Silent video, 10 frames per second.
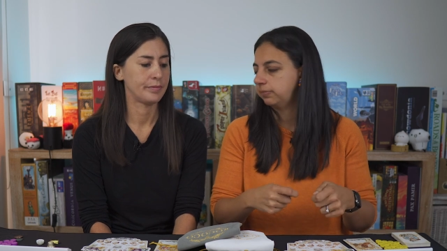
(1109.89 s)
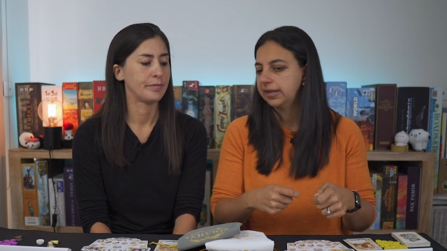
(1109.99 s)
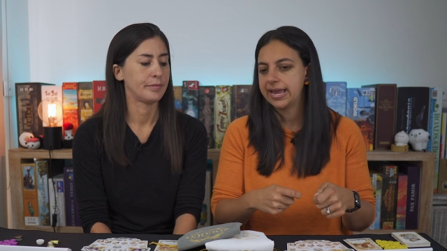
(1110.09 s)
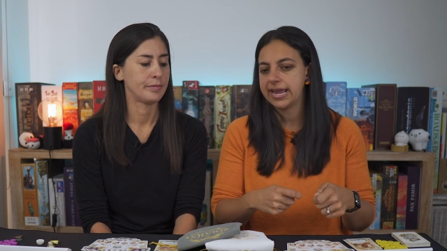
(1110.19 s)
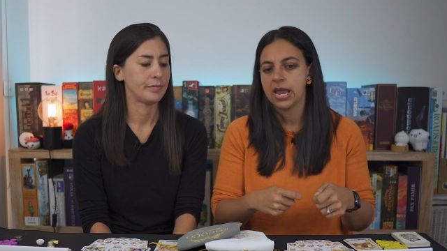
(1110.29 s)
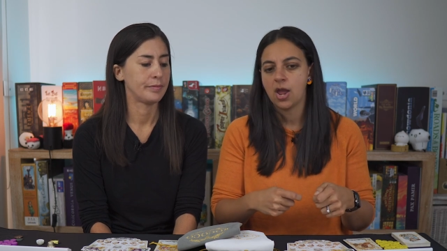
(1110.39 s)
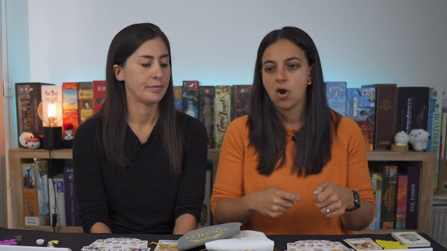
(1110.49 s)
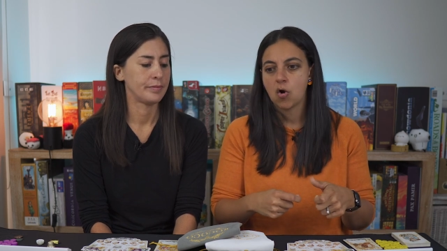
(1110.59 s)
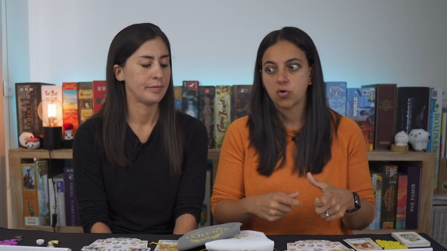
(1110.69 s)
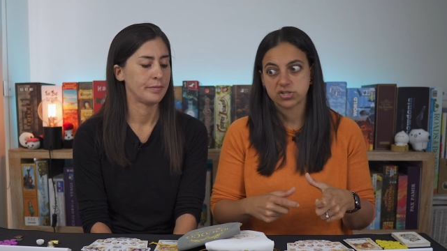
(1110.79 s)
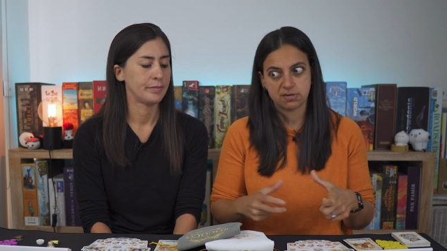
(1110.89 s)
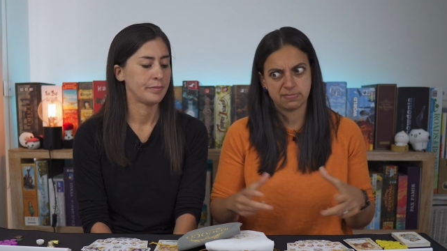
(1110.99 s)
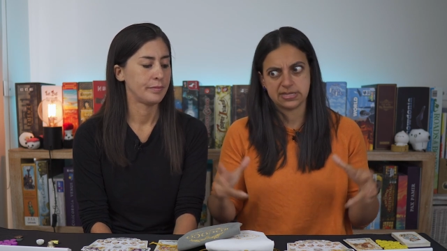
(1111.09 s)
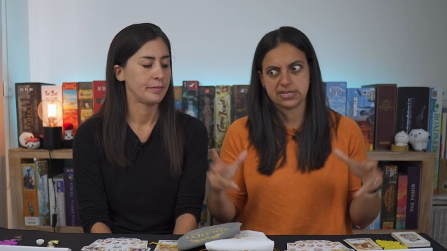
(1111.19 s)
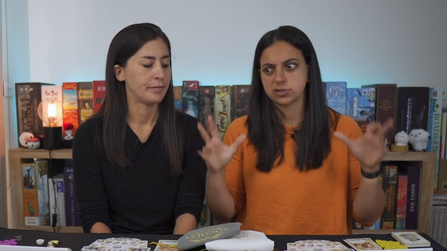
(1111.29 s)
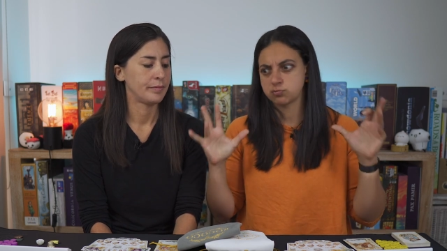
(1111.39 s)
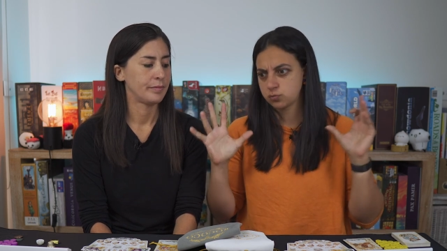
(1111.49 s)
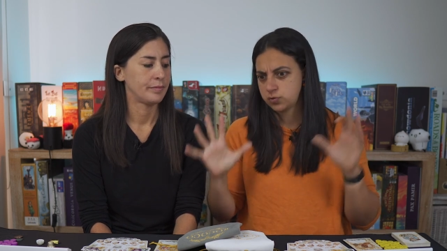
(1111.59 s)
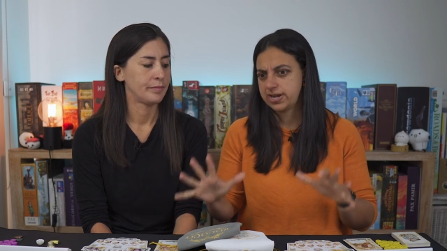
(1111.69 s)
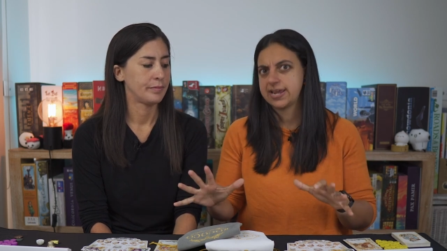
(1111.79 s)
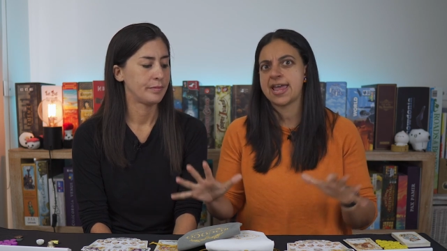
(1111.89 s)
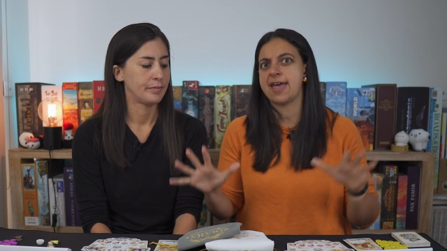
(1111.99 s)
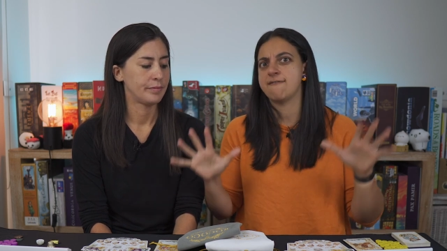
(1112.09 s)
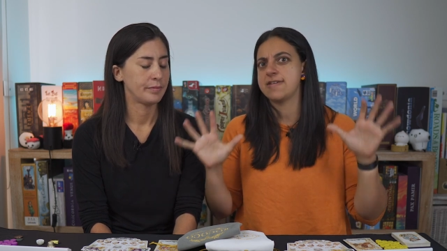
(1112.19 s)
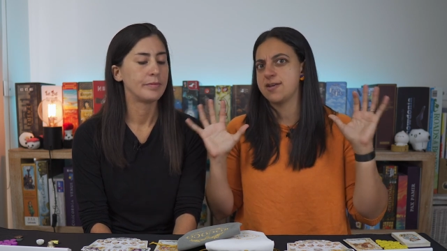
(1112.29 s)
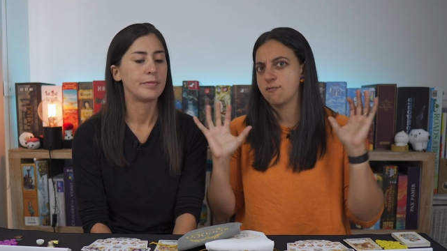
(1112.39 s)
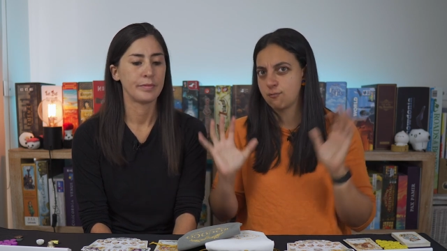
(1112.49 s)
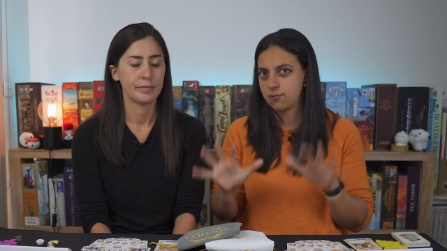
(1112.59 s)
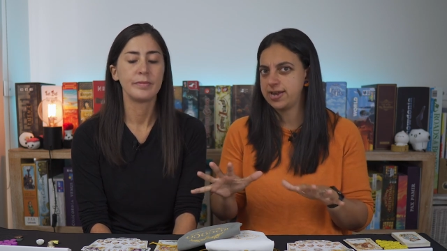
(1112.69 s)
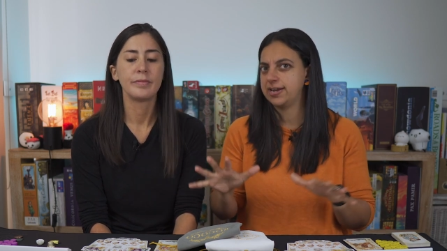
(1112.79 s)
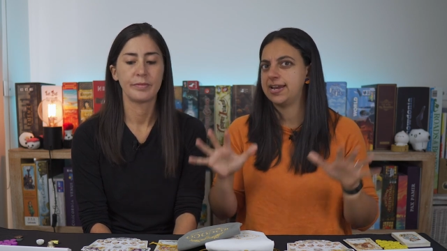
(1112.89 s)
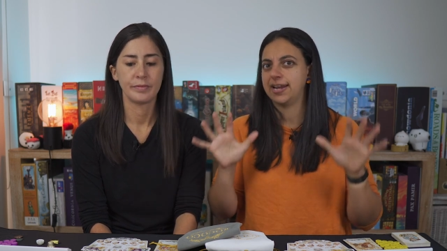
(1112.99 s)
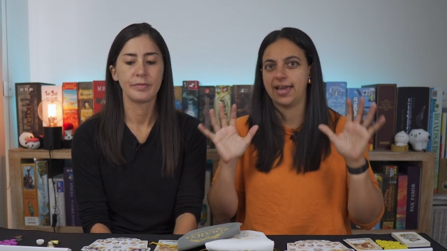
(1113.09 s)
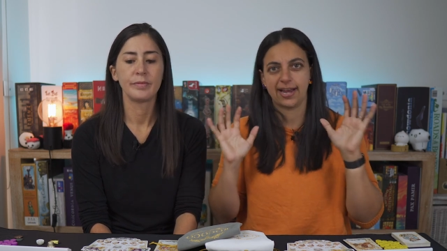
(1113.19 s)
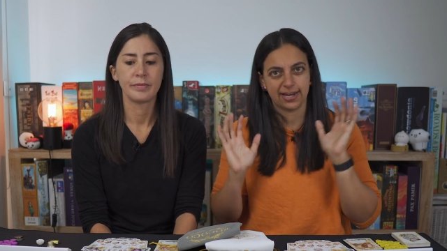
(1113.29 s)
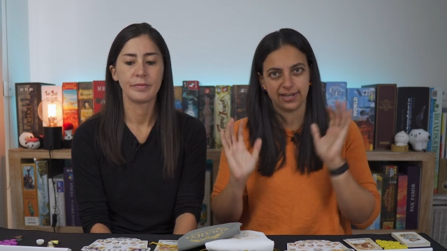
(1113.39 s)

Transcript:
Speaker 1: play, or something that's really heavy, really like